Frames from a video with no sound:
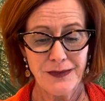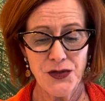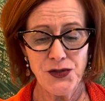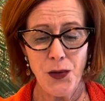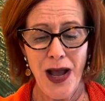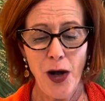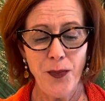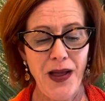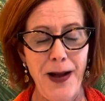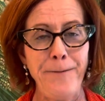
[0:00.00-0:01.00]
So help
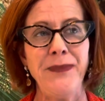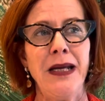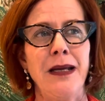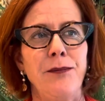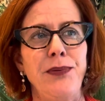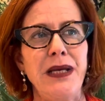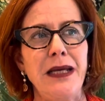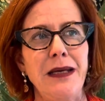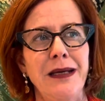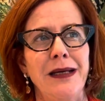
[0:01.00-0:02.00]
them
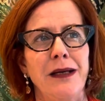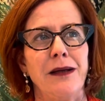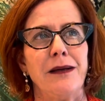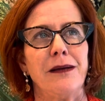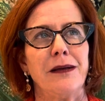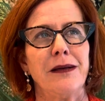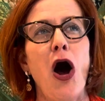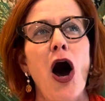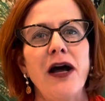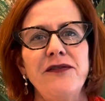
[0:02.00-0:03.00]
be
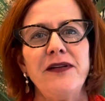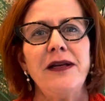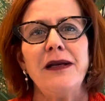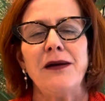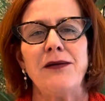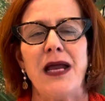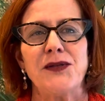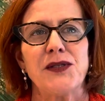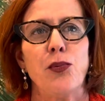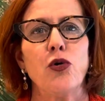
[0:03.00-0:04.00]
confident and, and
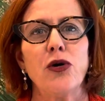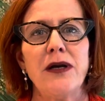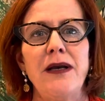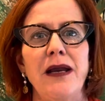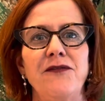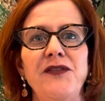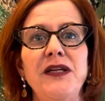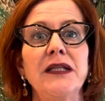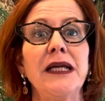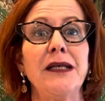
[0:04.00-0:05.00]
supported and
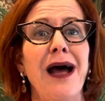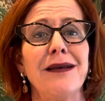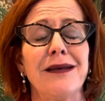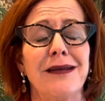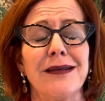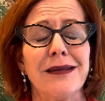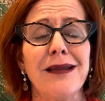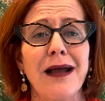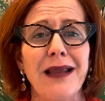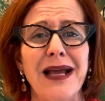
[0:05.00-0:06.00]
feeling not,
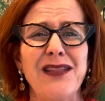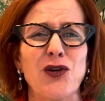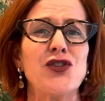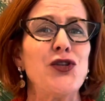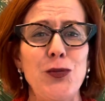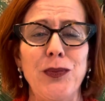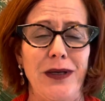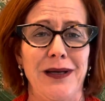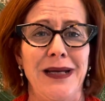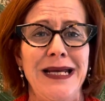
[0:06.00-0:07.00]
not like they're stupid.